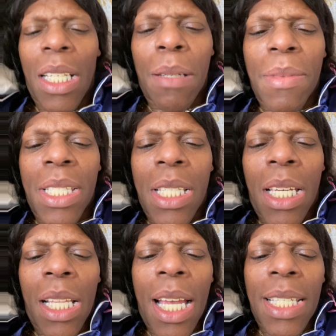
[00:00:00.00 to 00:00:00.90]
let me see,
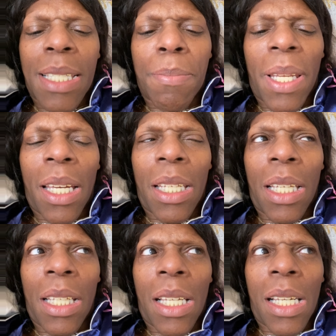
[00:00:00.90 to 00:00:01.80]
can I explain
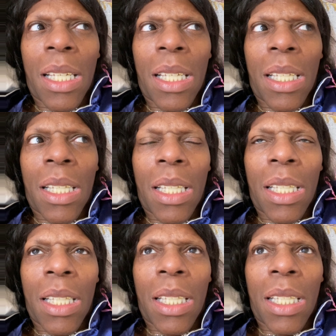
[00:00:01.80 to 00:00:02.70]

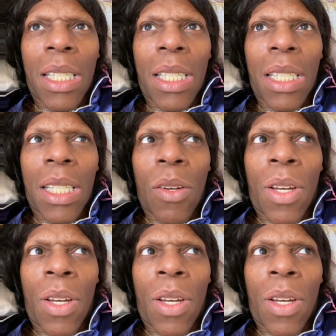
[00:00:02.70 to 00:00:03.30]
it?